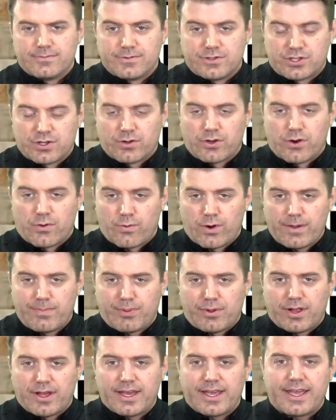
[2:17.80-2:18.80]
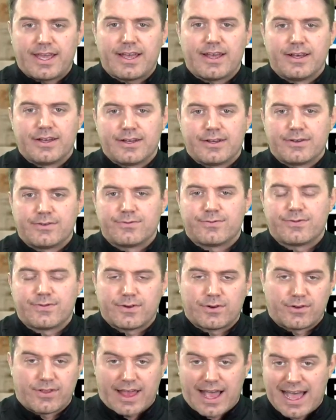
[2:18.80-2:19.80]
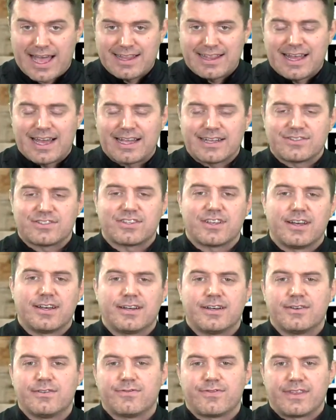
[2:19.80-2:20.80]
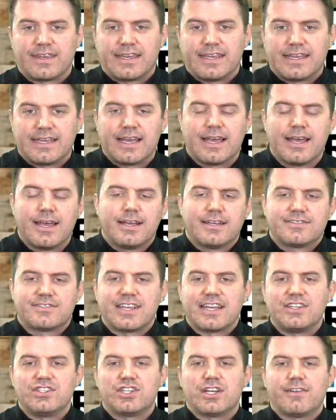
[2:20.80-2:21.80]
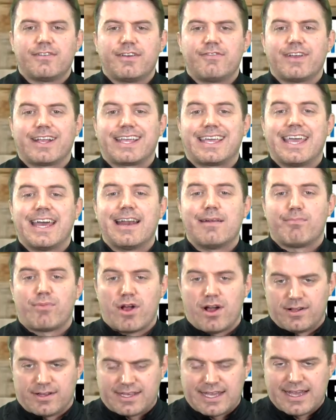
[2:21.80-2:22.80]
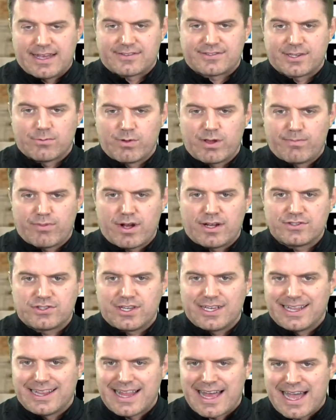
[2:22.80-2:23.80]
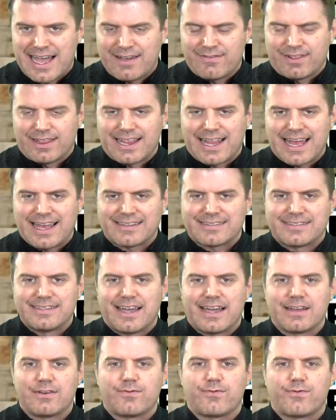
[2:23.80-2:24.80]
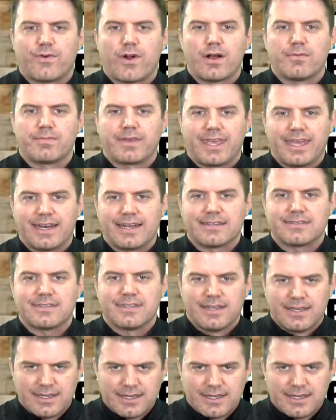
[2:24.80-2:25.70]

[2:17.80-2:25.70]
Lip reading: replay of, or the highlights of, the St. Genevieve-Kennett broadcast that we brought to you live last night from Kennett.